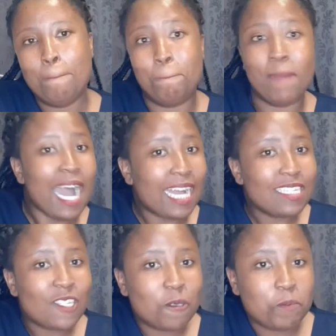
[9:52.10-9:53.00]

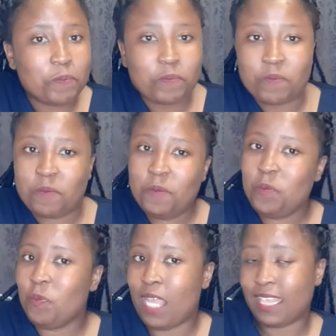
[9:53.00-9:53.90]
but
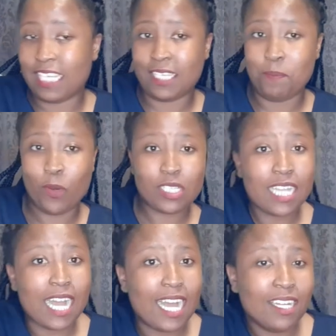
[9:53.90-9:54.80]
the
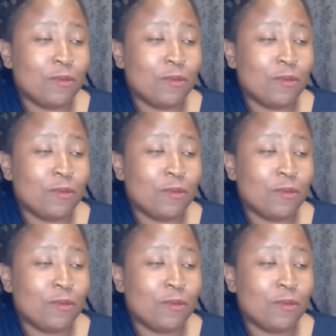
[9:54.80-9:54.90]
spotter,